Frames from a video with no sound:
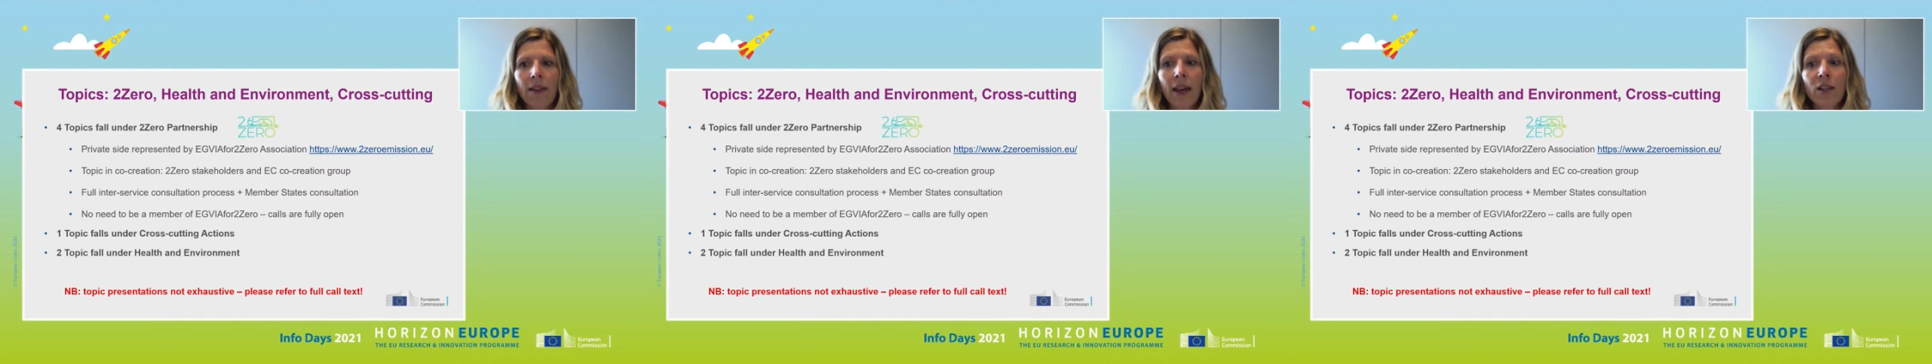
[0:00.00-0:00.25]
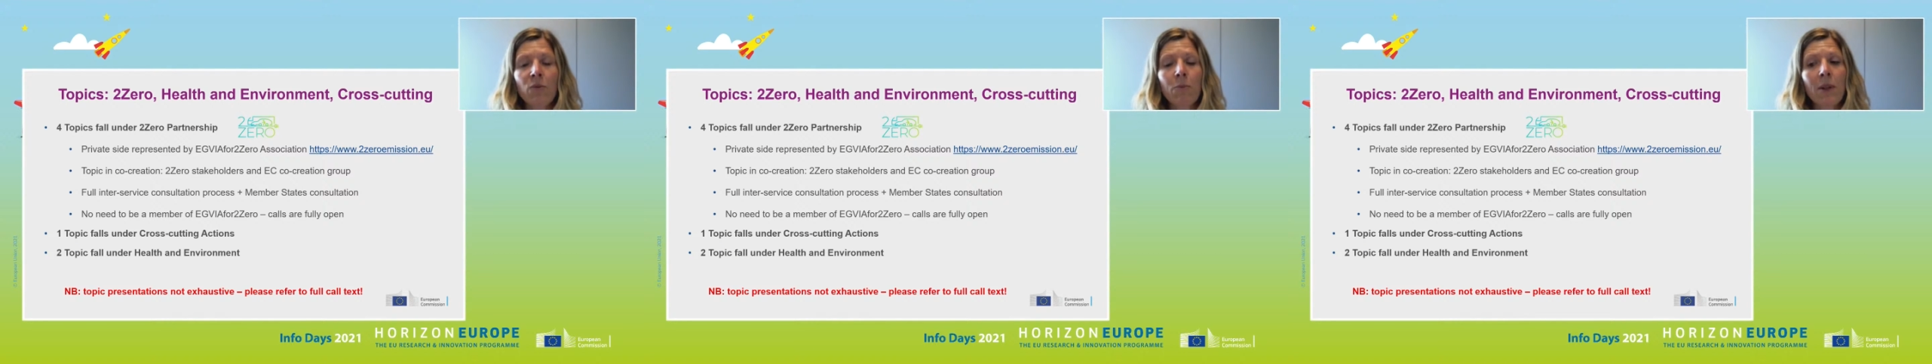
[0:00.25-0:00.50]

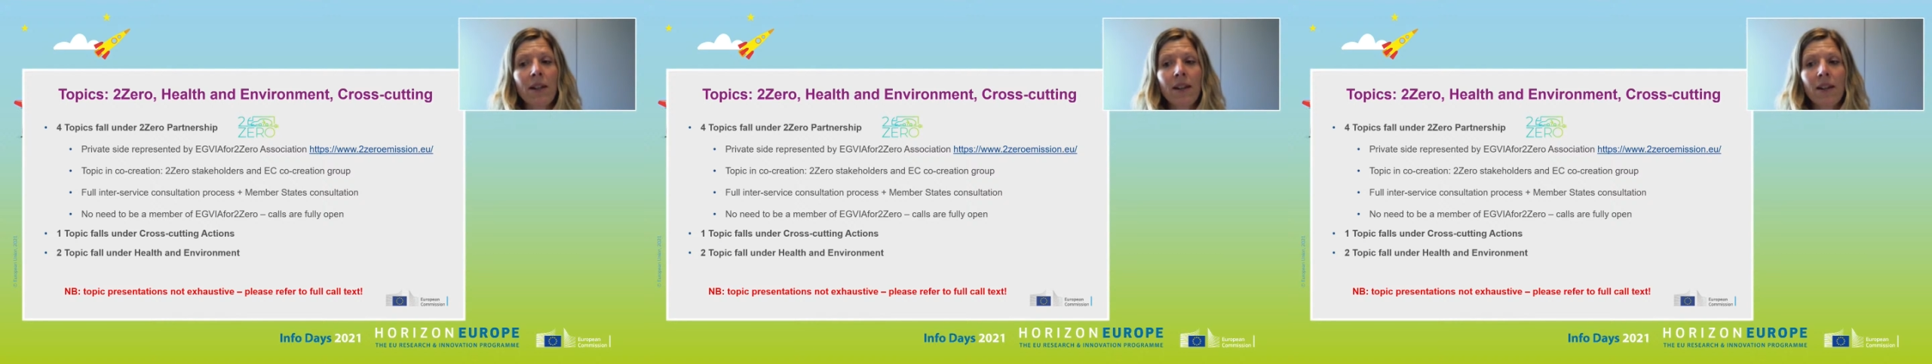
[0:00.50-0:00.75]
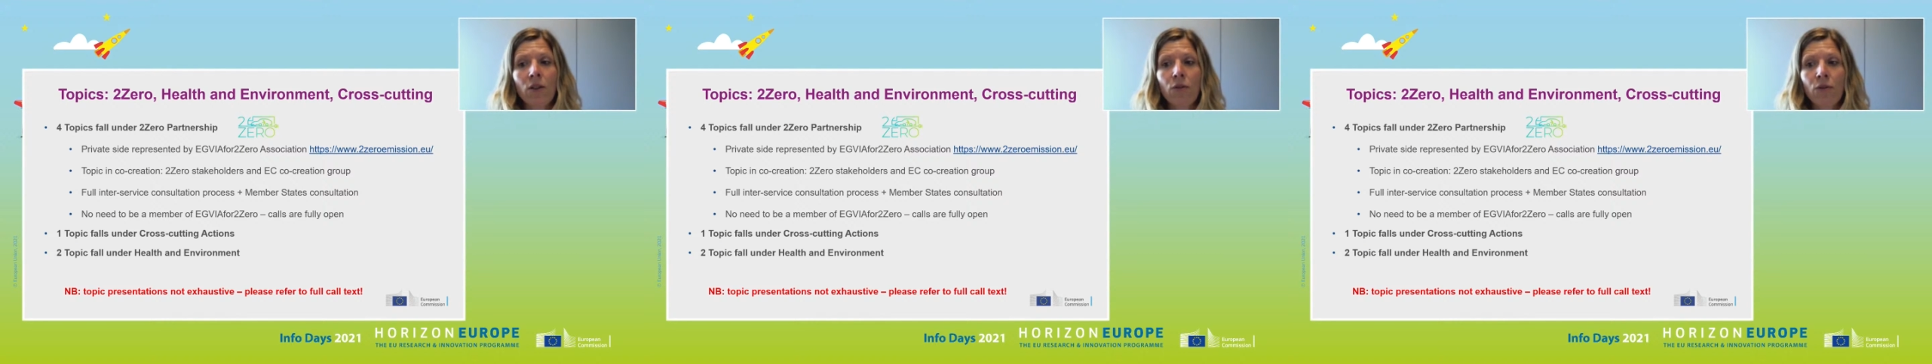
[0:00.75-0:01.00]
There has
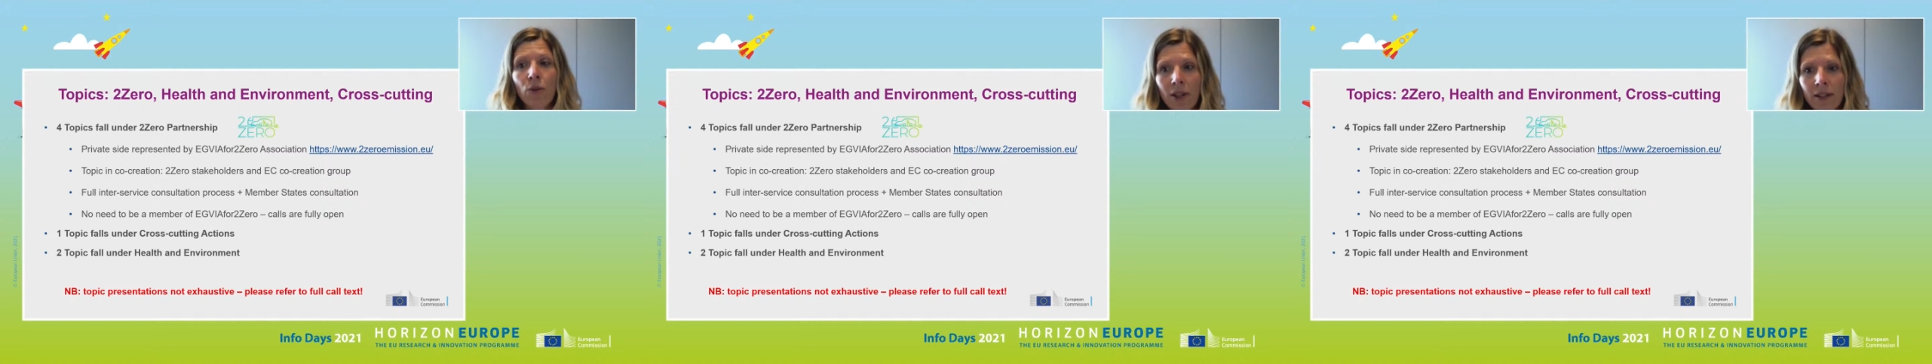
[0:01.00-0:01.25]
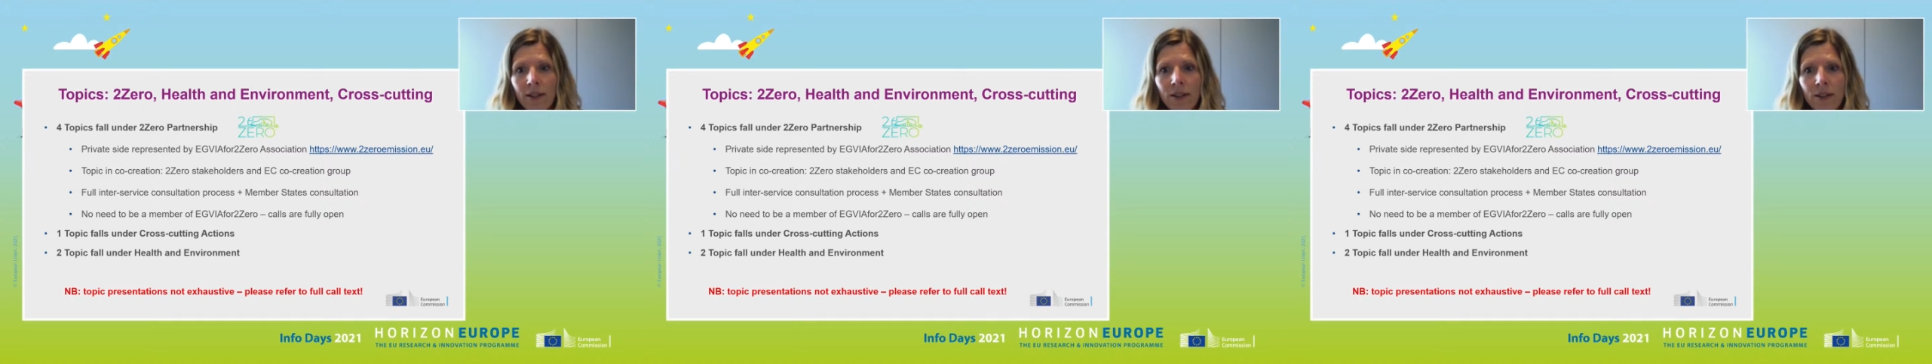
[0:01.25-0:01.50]
been a full
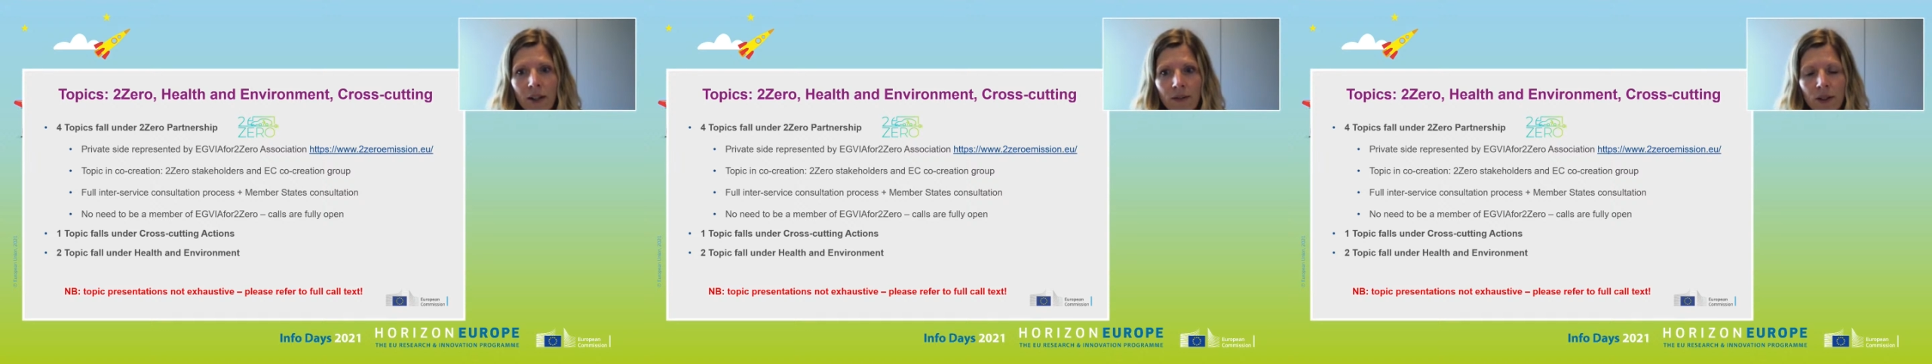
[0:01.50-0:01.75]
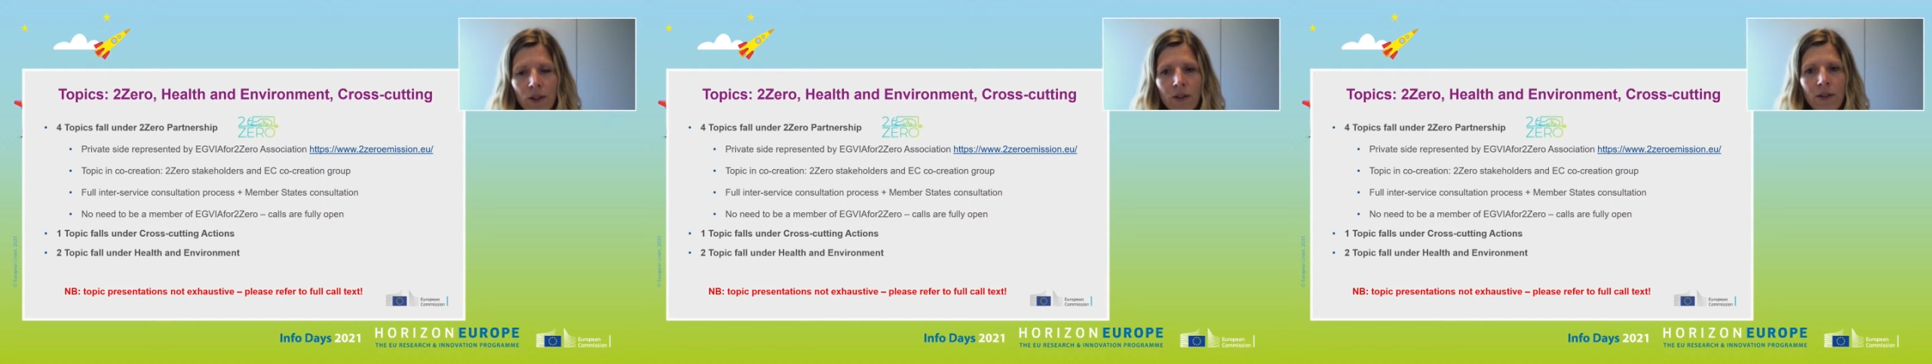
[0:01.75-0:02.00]

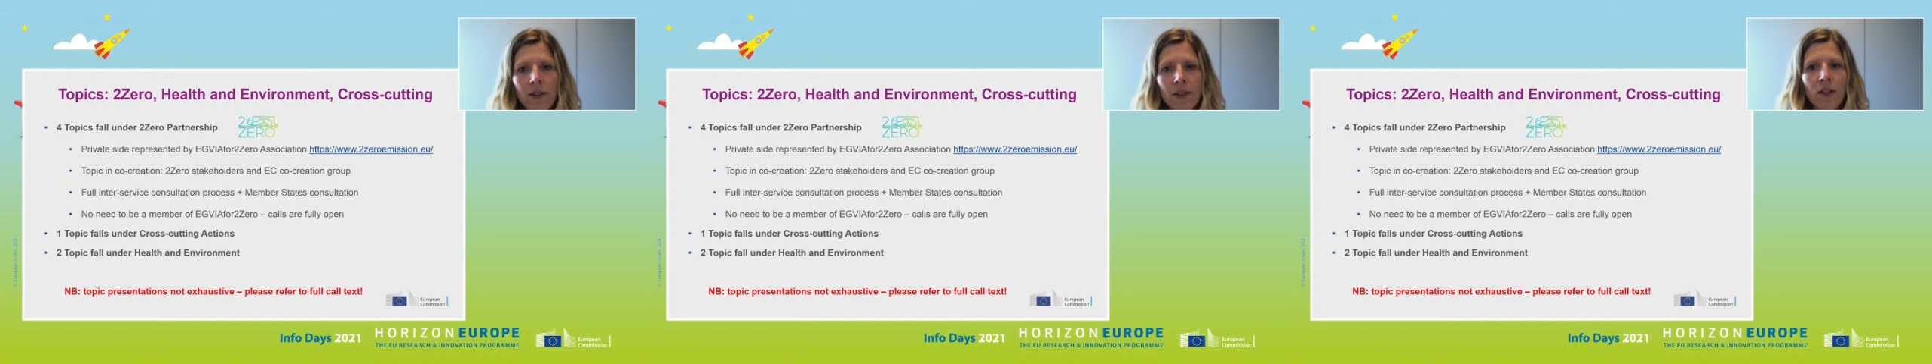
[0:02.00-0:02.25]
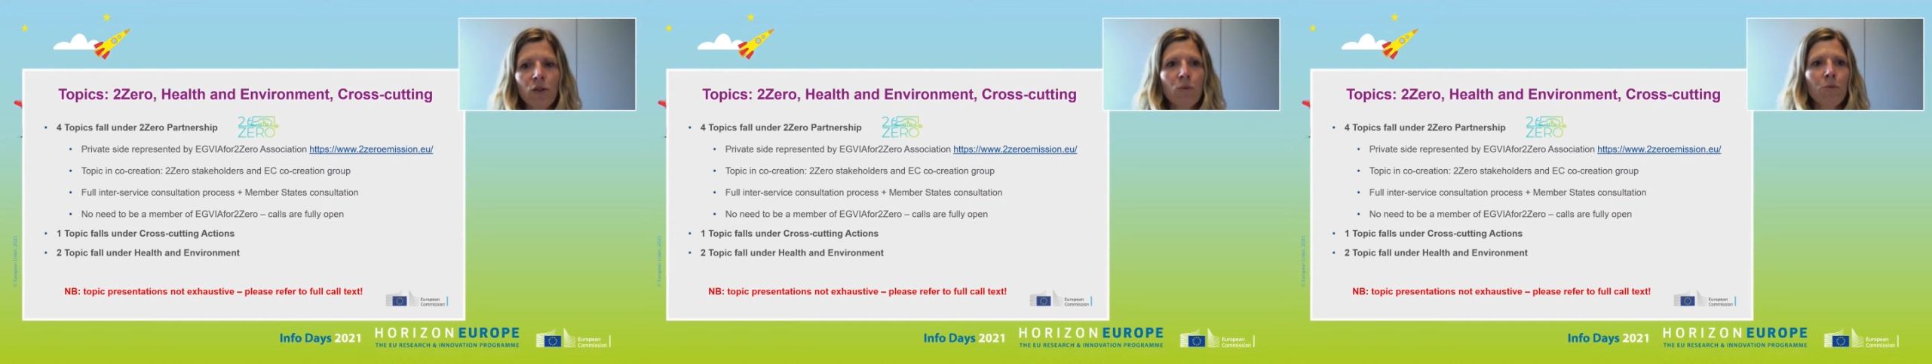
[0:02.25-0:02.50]
inter-service
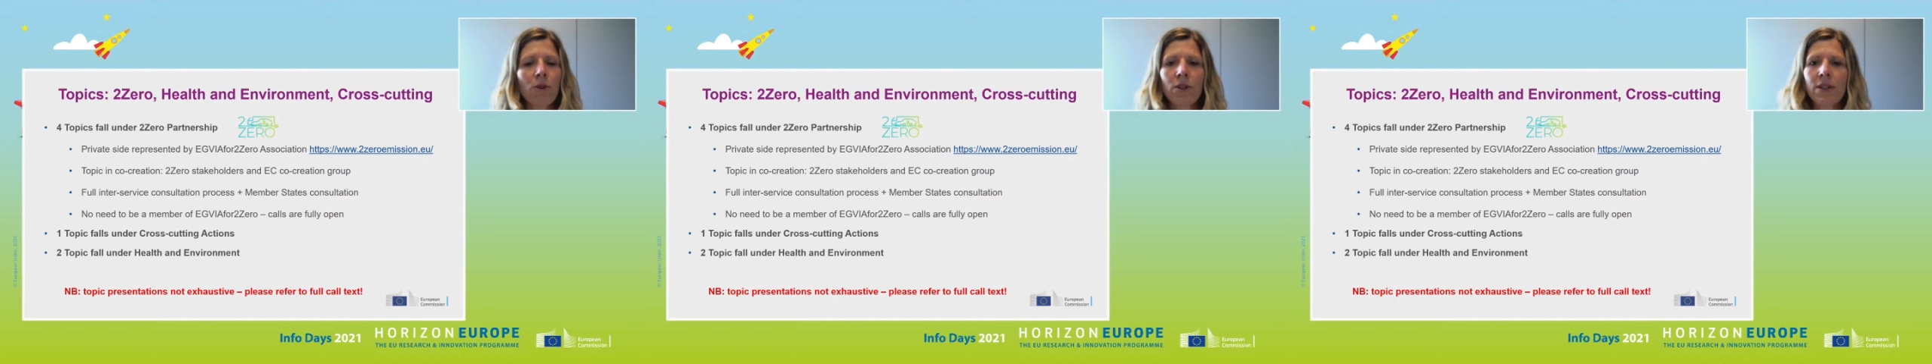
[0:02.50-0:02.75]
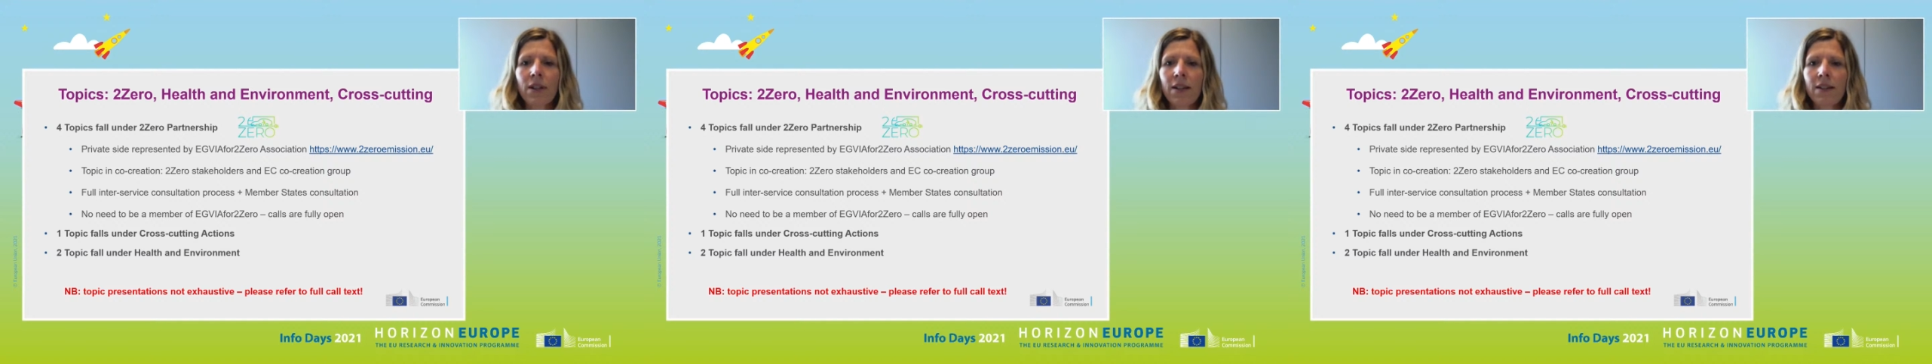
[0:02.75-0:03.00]
consultation
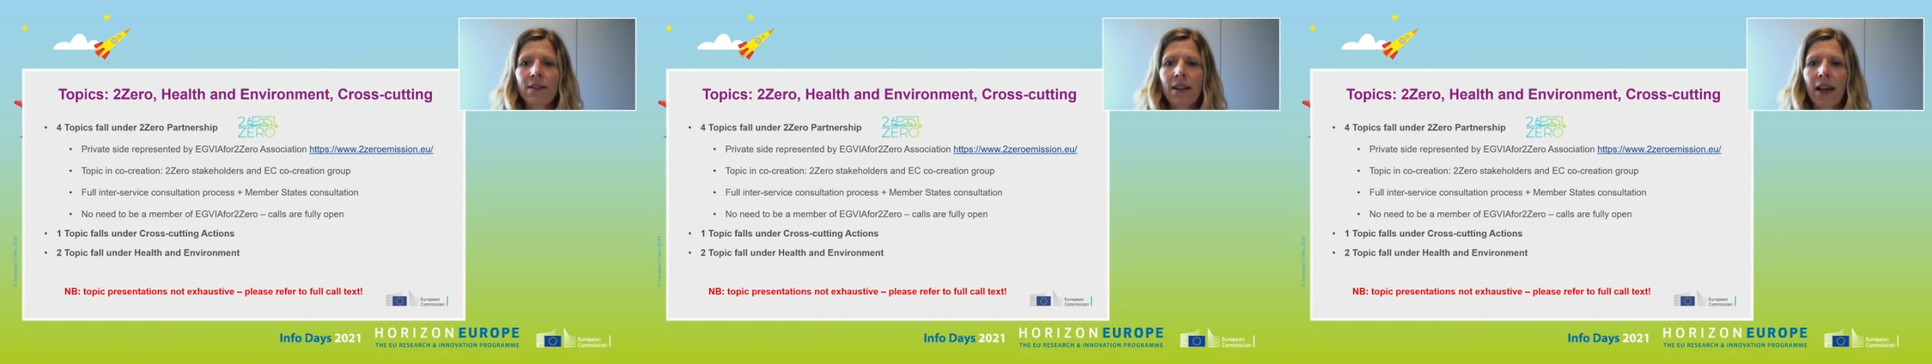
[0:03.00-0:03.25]
process